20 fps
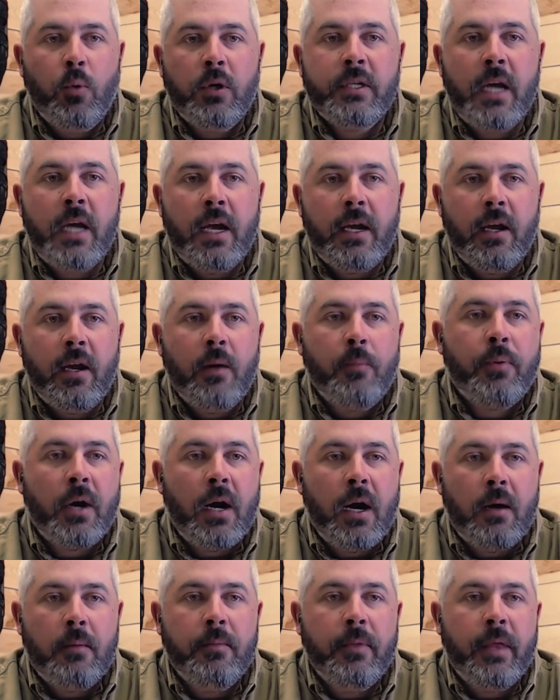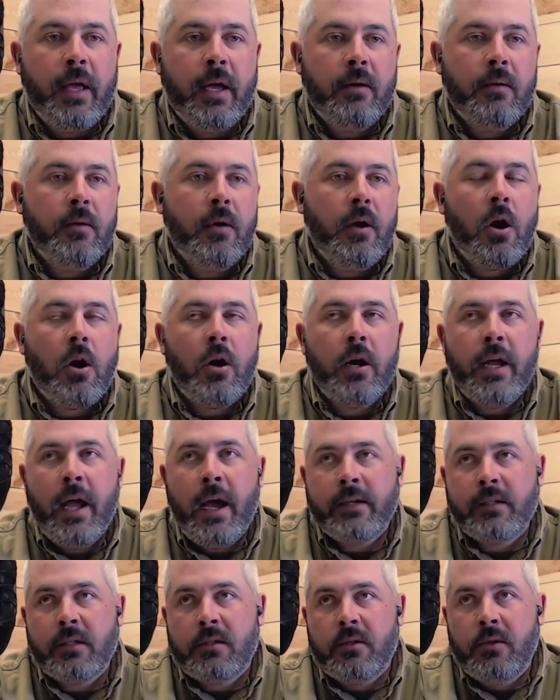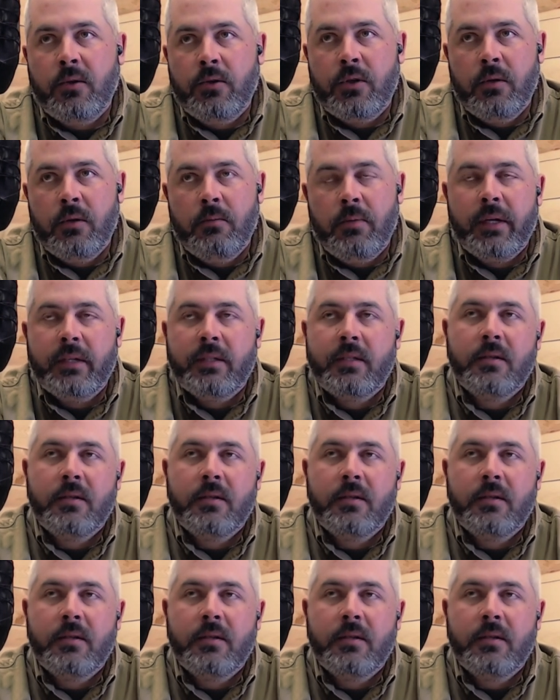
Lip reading: taking a problem that already has a solution, but